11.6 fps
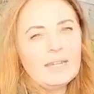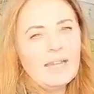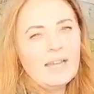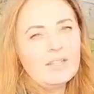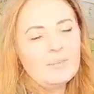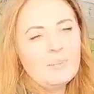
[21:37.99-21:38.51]

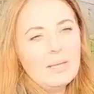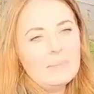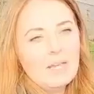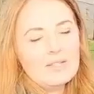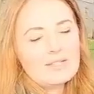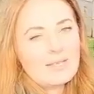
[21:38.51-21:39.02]
Now you may
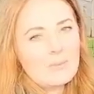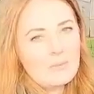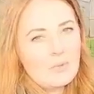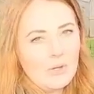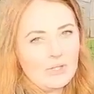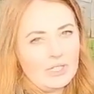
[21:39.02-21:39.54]
be
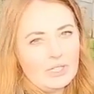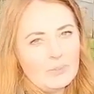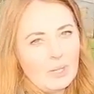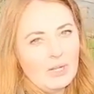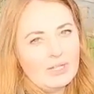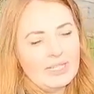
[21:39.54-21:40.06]
asking, what can
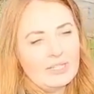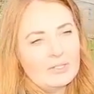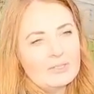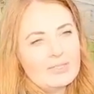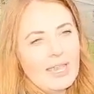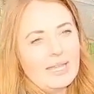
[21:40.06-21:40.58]
you plant in
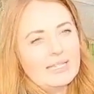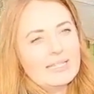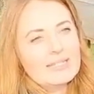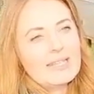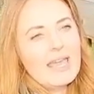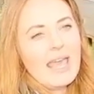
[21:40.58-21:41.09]

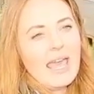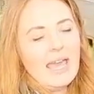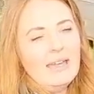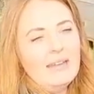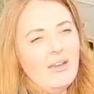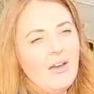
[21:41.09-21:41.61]
containers?
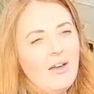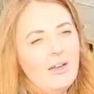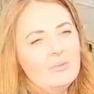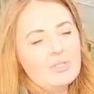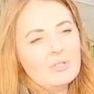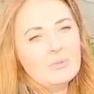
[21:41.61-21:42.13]
And
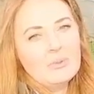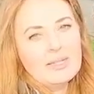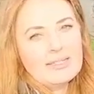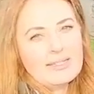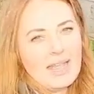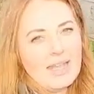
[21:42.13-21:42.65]
I would
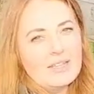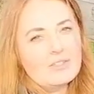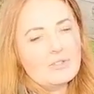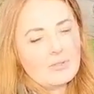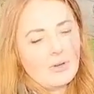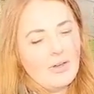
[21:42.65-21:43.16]
always say
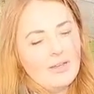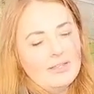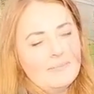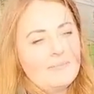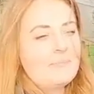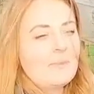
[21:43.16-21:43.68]
try.